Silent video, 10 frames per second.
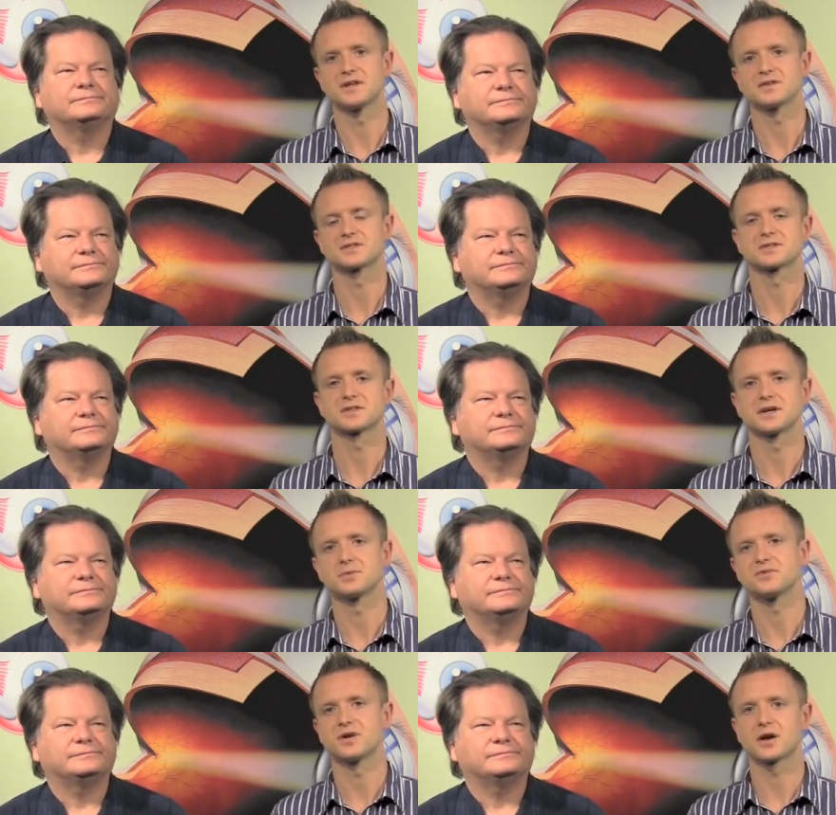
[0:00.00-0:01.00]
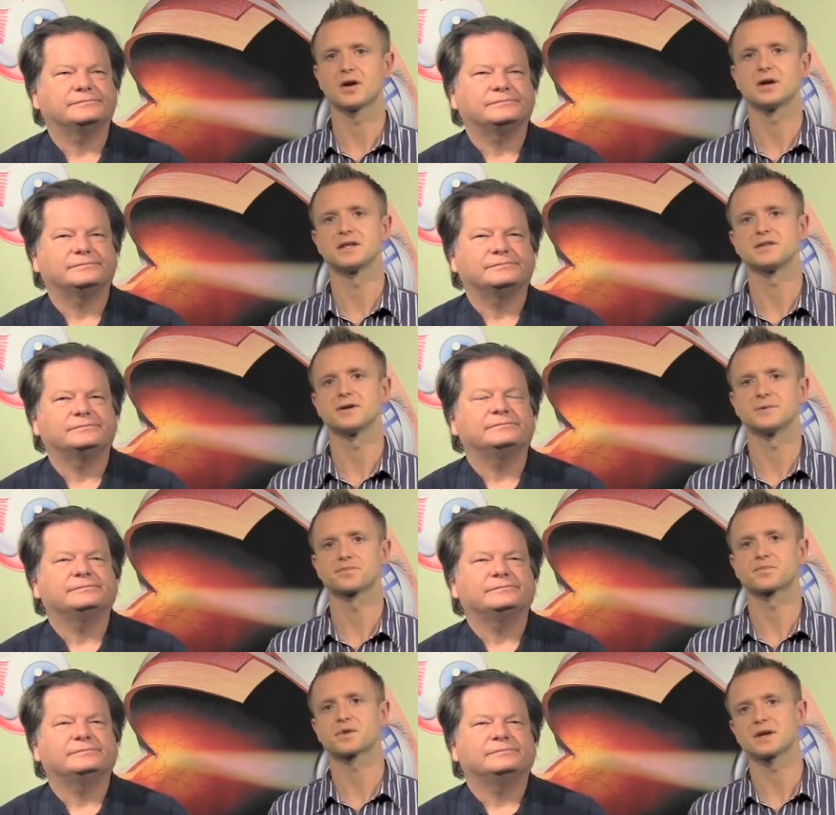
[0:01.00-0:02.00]
Speaker 1: uh, this uh, with our client that
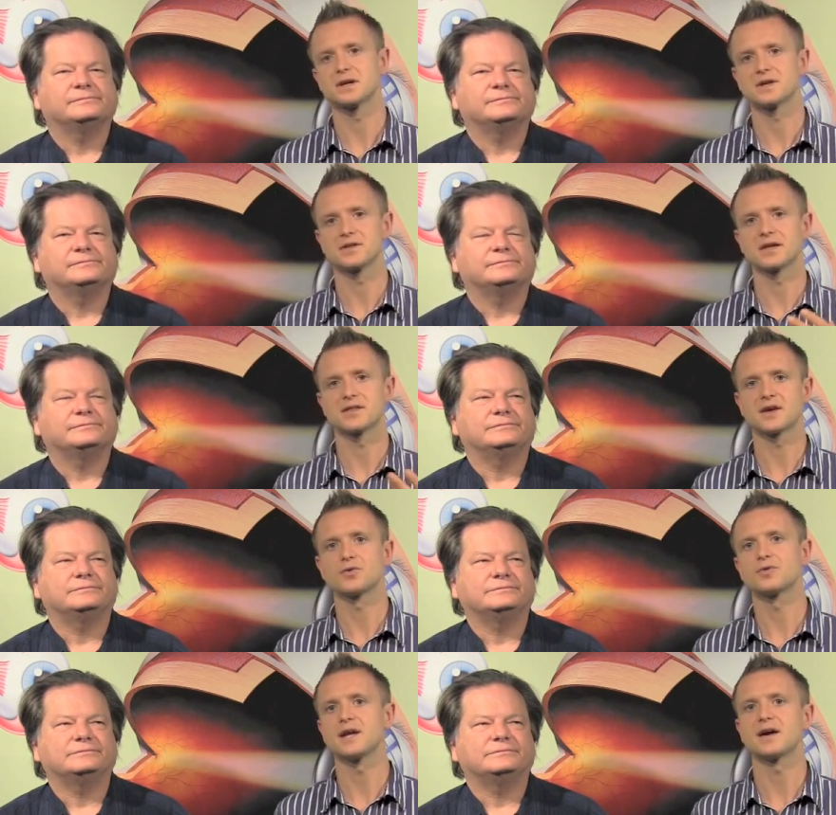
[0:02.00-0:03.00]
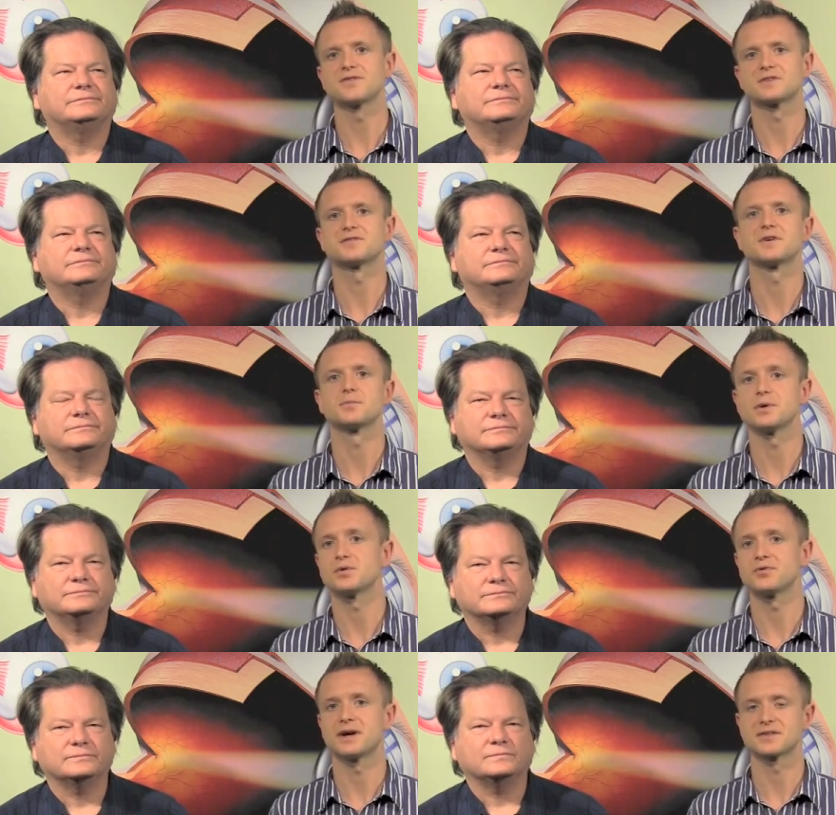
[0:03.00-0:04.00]
you know they, they already have this fear
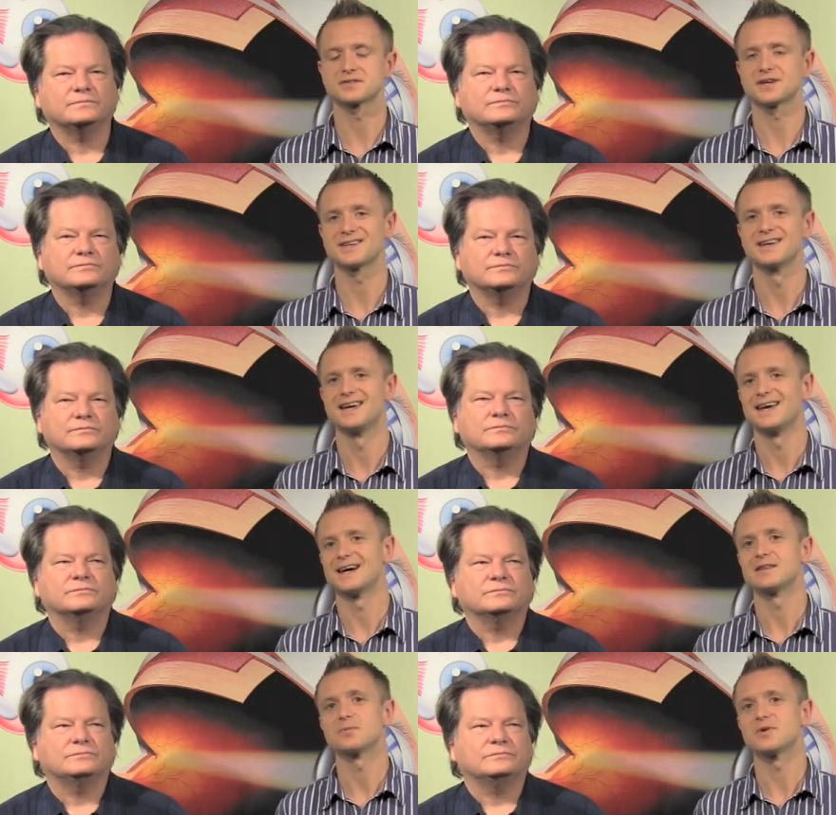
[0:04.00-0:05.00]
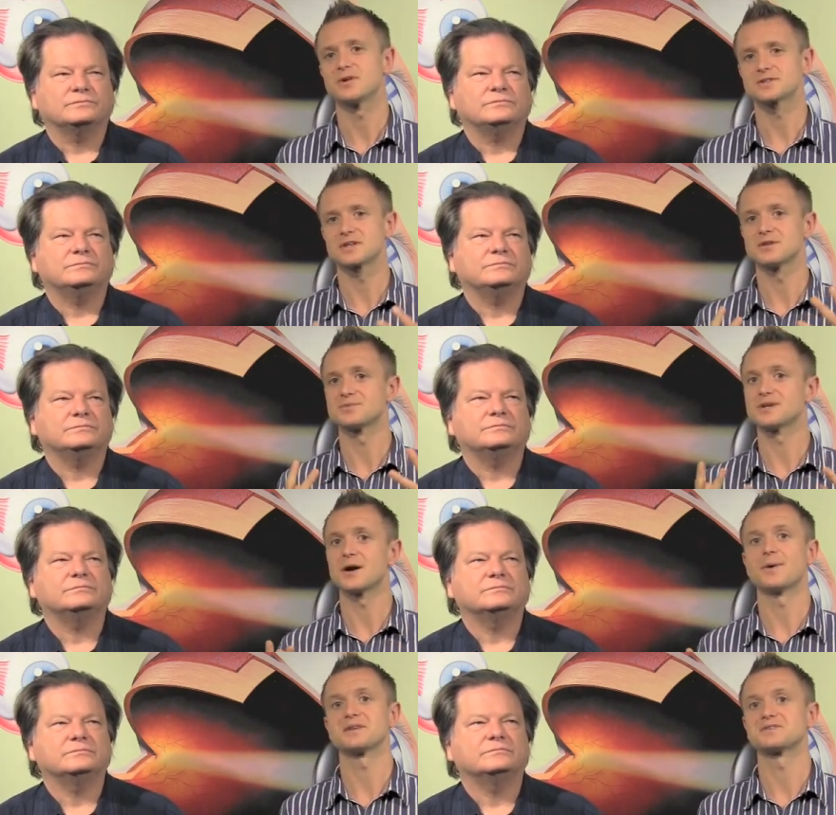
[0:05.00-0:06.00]
built around the sun, and then we're asking them to
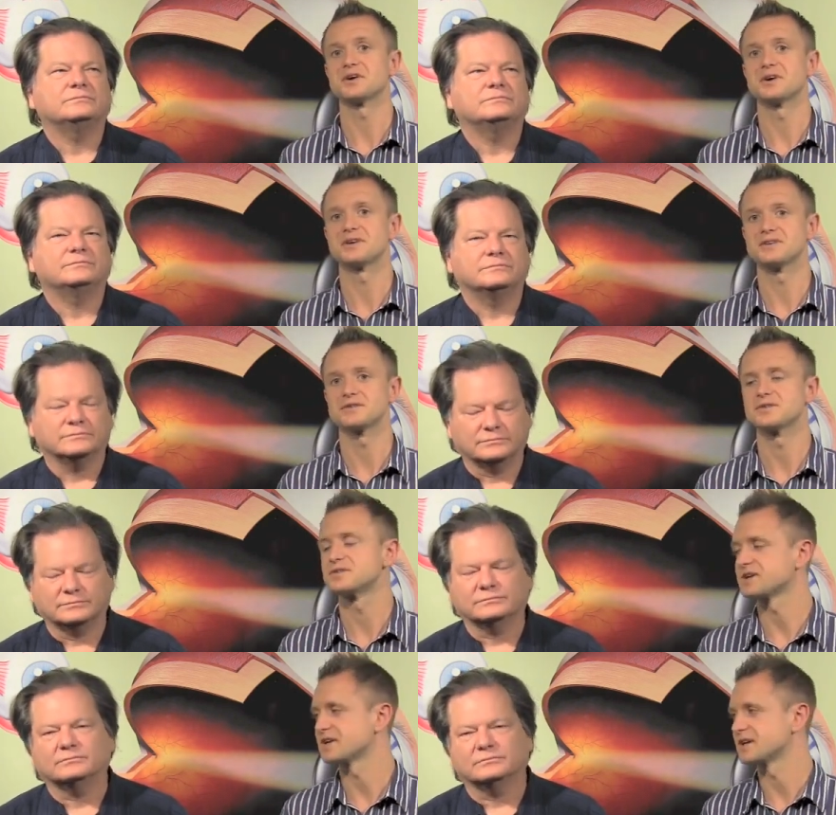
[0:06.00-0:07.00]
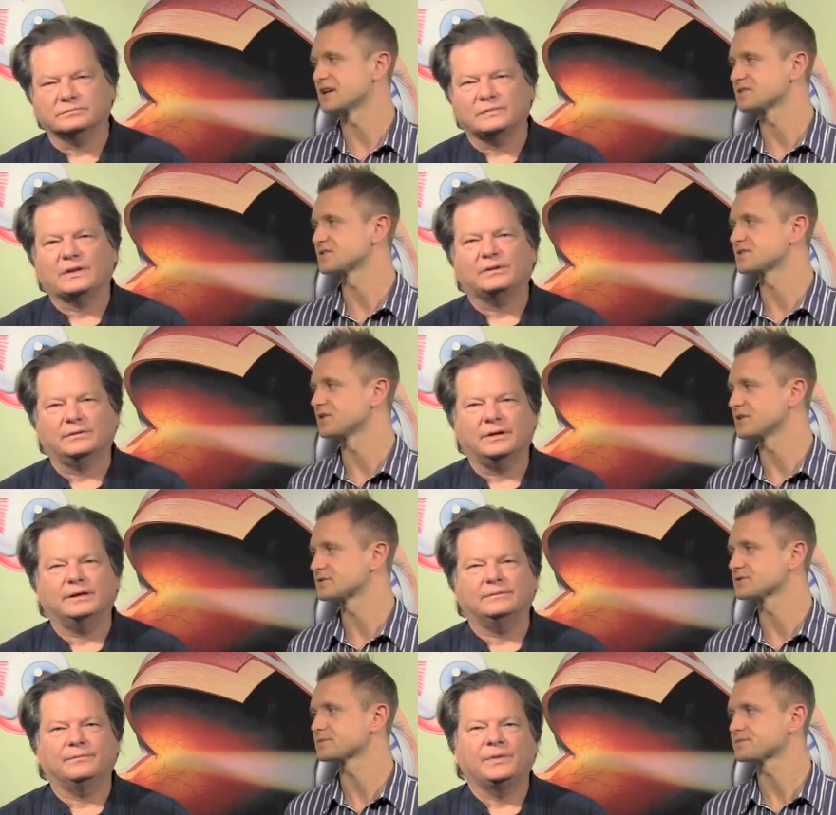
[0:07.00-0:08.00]
go
Speaker 2: outside and do the sunning exercise.
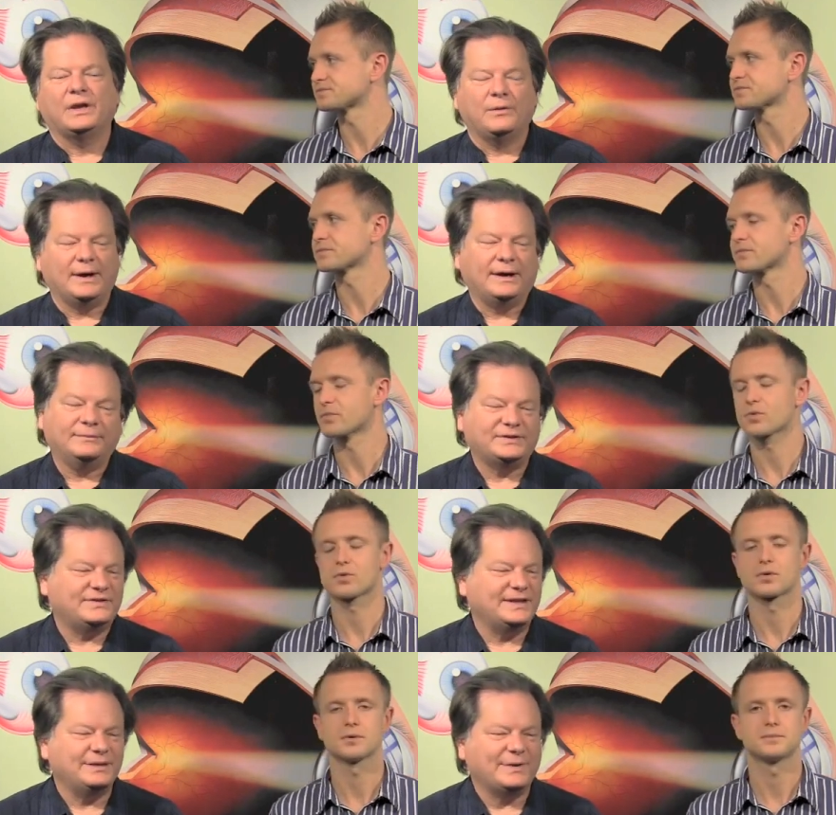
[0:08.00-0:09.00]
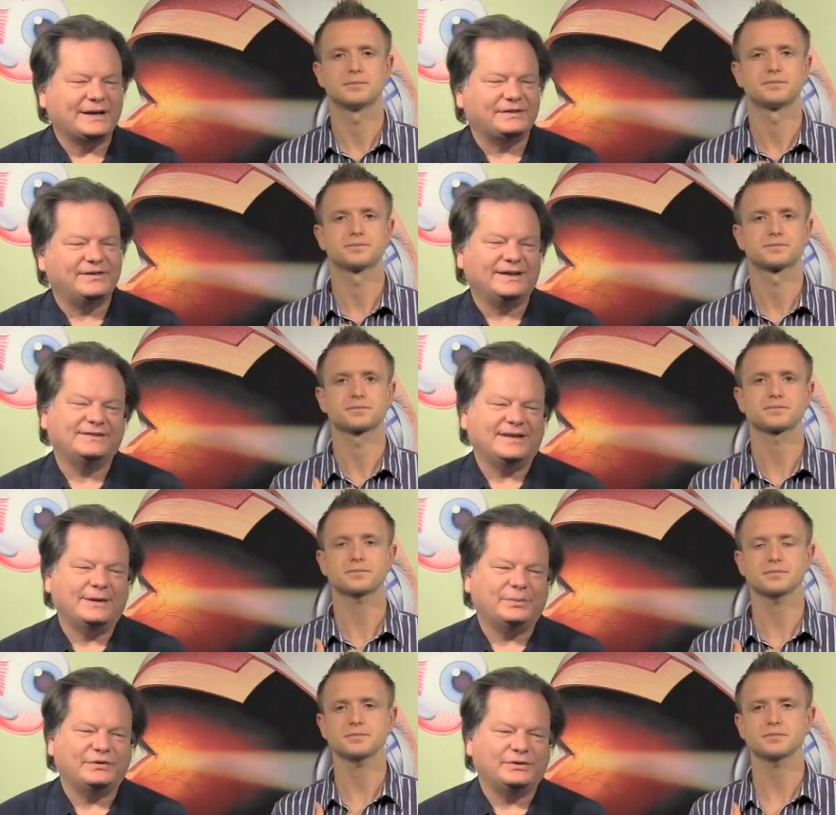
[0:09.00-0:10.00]
Right. Well, I'm just thinking back to the
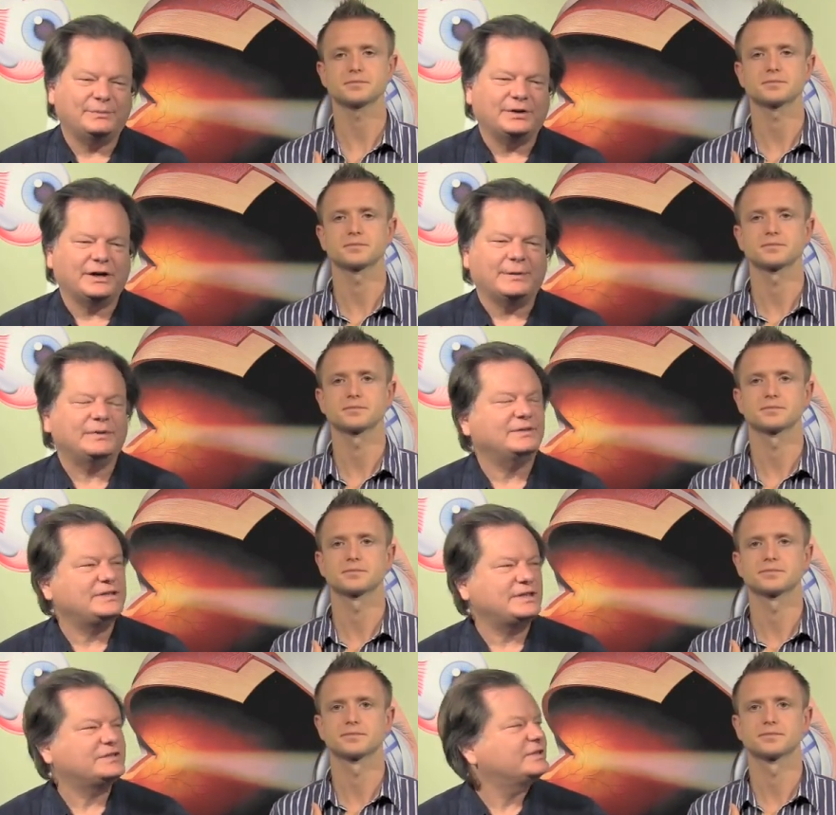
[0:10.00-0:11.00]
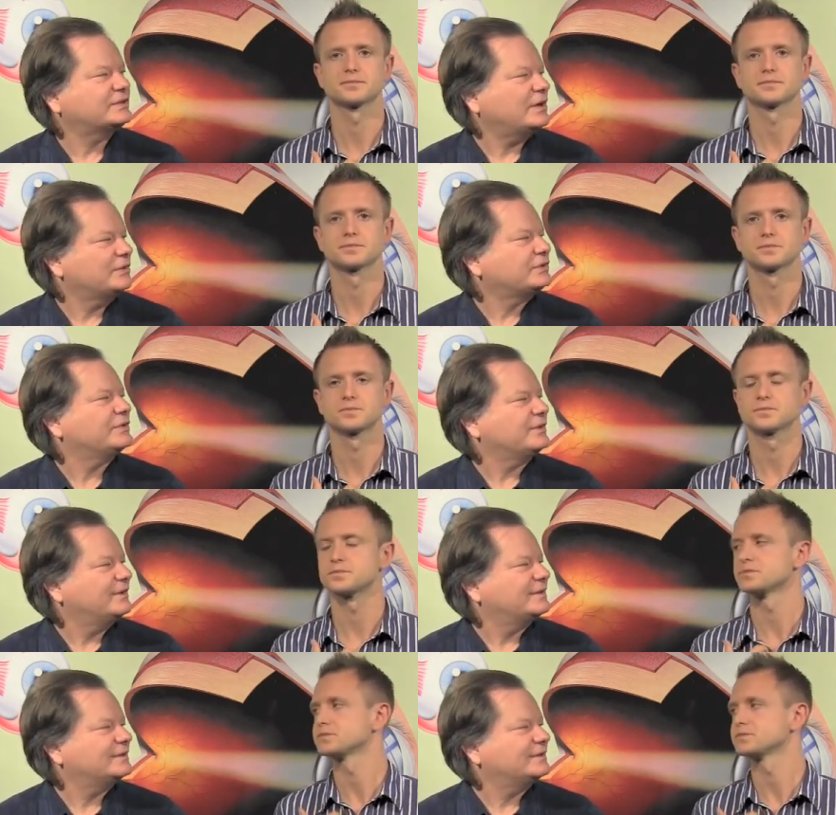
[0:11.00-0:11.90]
examples you brought up of indigenous cultures and